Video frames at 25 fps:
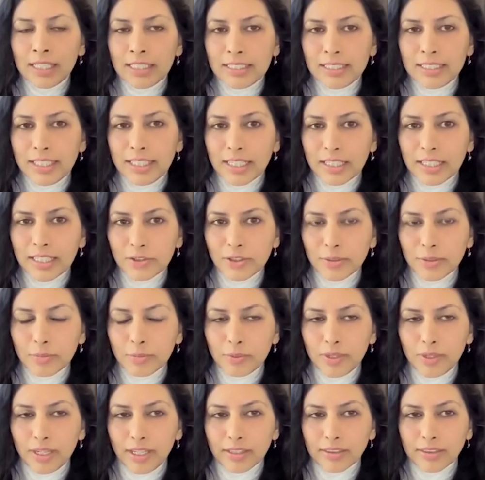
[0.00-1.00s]
Take a
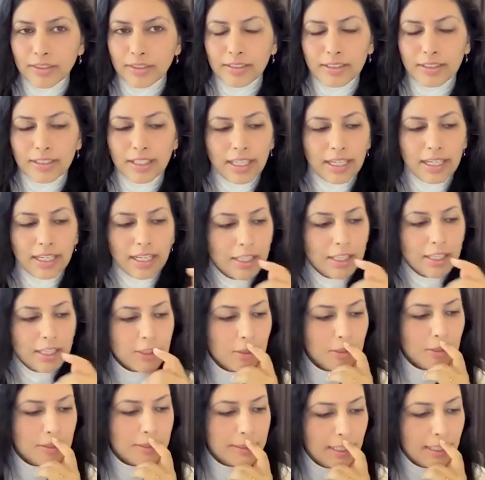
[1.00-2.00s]
deep breath and
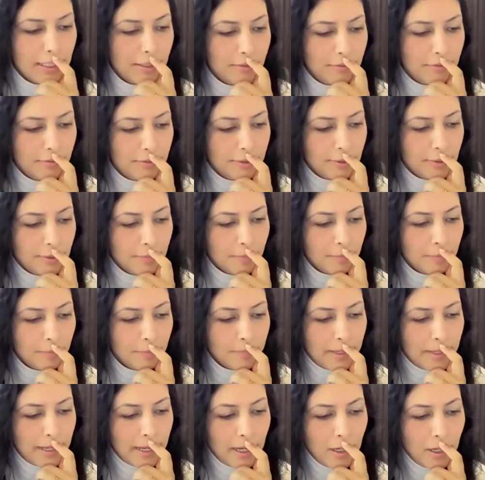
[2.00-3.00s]
ask yourself,
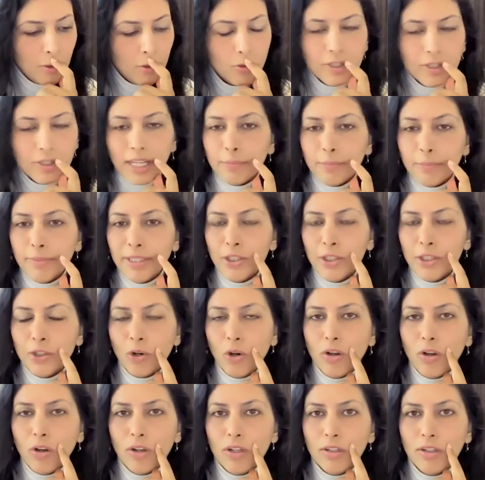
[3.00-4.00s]
how could I be
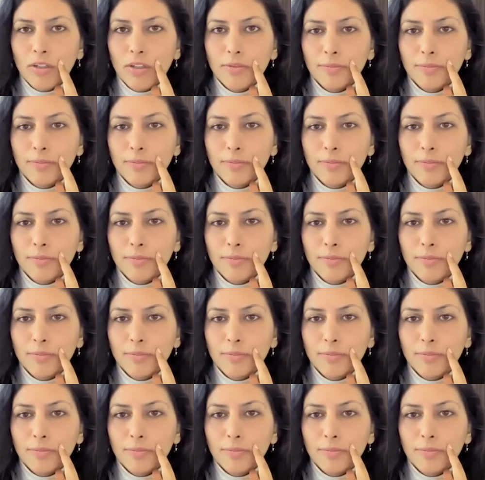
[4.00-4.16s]
wrong?